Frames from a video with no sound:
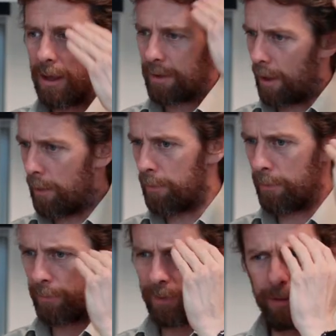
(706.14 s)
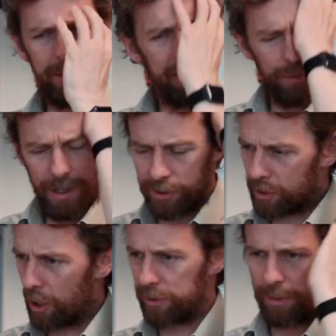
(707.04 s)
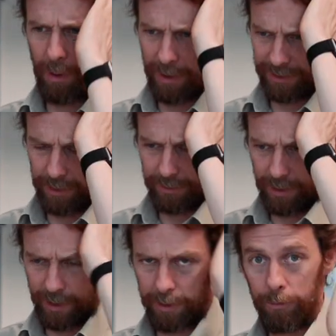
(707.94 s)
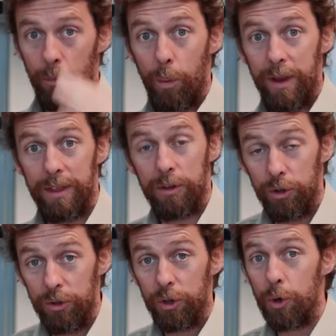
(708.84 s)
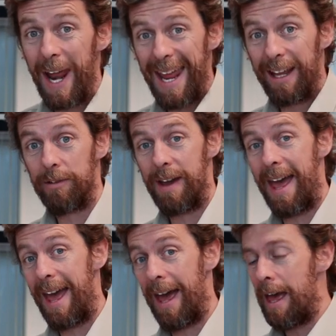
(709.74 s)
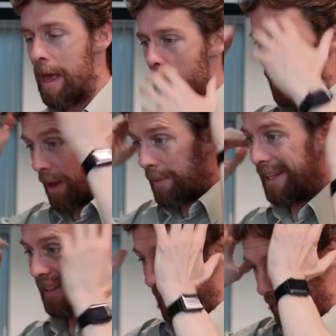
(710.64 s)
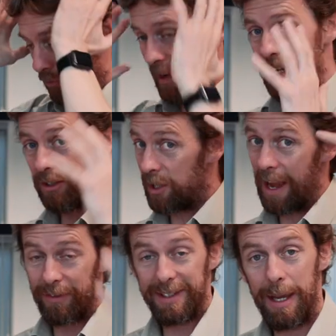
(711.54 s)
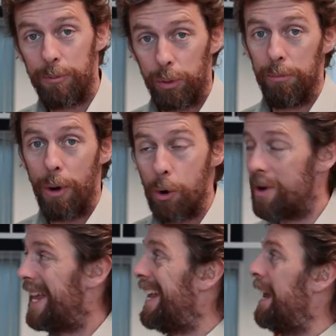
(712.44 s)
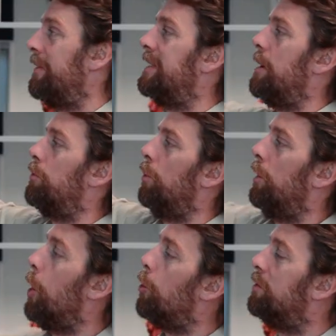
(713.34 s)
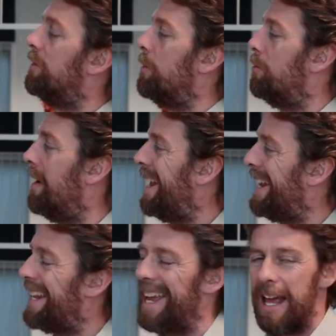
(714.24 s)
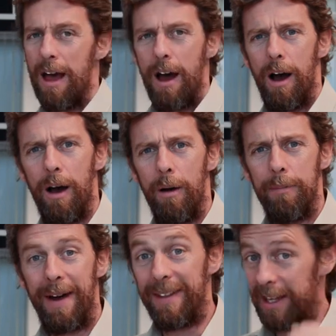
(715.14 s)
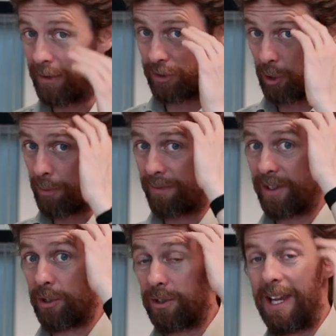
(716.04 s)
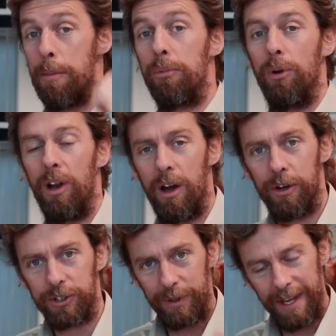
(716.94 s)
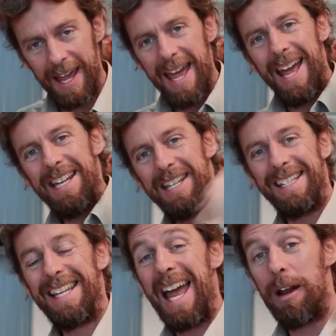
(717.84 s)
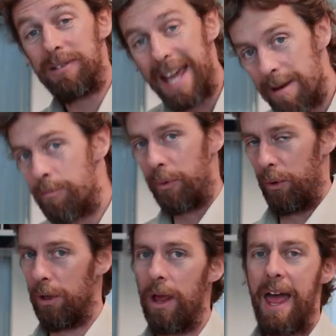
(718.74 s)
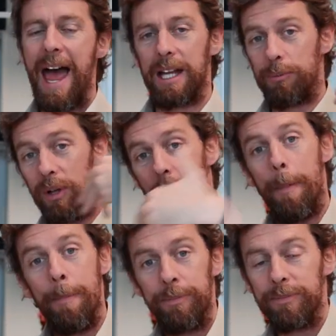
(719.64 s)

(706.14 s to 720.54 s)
because um, this region shows the passing of time with the greying of hair. But that means that this region, so you have the temporal bone here, you have the temporal lobes of the brain, um, and then you have the superficial temporal artery. And you can see how temporal has become